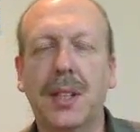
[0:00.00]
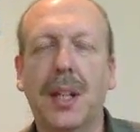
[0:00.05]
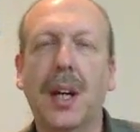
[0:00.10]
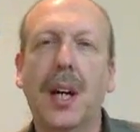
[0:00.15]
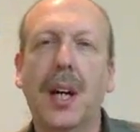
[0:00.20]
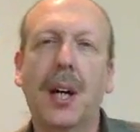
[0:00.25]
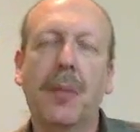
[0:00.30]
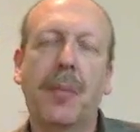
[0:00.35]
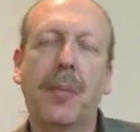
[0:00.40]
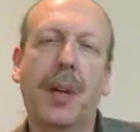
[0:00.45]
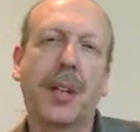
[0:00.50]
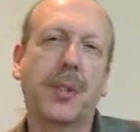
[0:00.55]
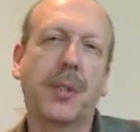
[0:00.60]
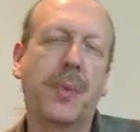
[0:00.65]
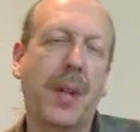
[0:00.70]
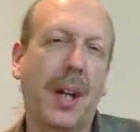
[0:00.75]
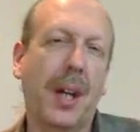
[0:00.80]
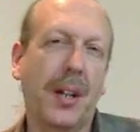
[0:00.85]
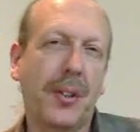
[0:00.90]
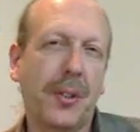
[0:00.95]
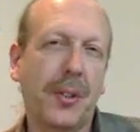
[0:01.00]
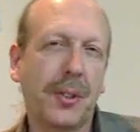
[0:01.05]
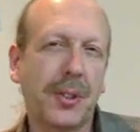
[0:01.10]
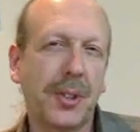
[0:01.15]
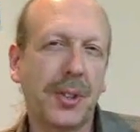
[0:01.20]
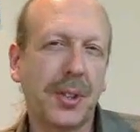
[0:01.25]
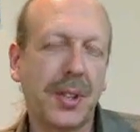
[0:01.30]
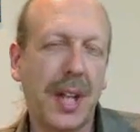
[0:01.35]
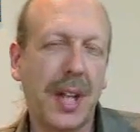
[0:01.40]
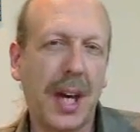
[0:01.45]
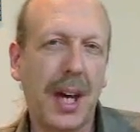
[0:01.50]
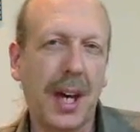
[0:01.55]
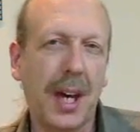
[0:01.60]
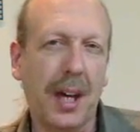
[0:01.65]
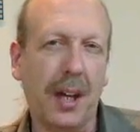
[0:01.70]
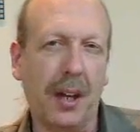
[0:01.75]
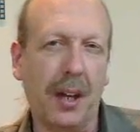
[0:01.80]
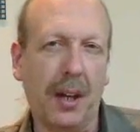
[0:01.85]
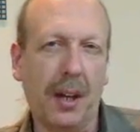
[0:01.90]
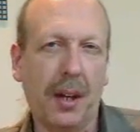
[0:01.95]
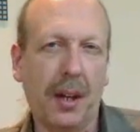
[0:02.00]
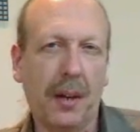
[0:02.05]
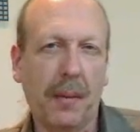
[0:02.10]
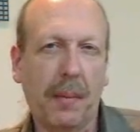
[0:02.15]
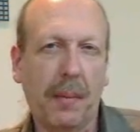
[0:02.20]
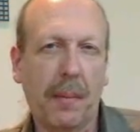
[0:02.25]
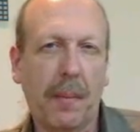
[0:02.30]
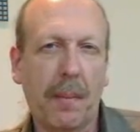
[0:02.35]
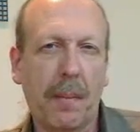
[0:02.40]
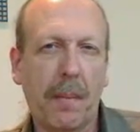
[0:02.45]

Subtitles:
easy. But as we understand